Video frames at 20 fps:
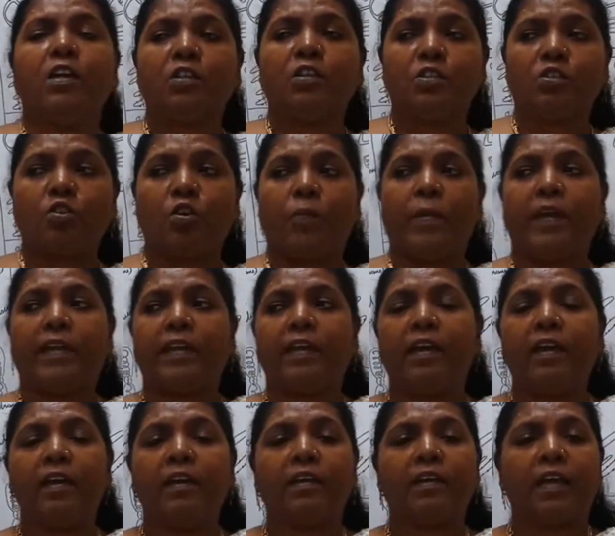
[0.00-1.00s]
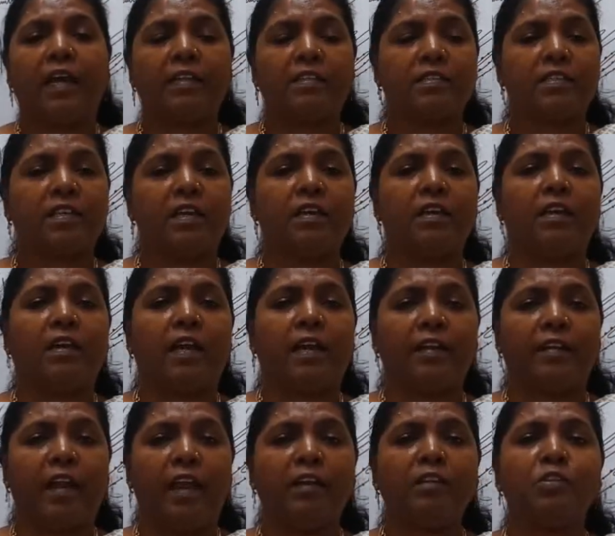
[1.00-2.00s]
Stomata
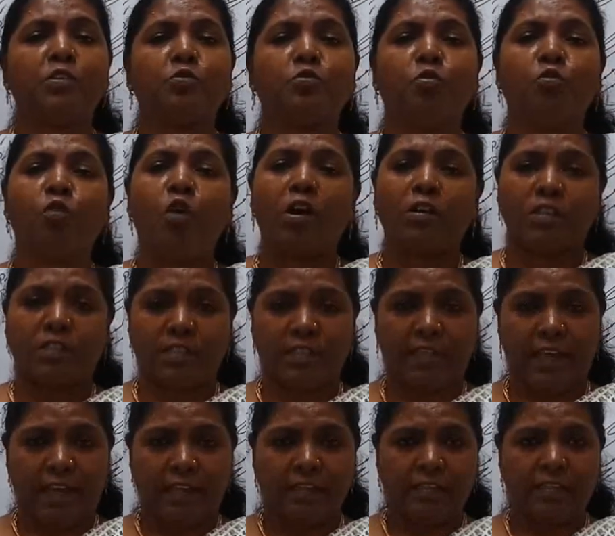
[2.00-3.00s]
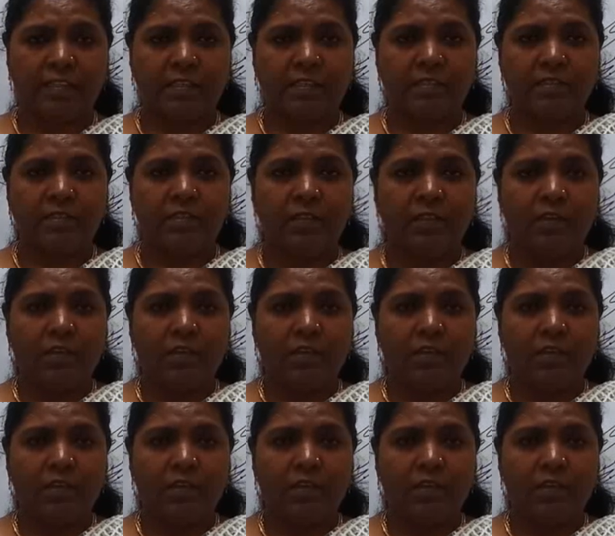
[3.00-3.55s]
contain two God cells.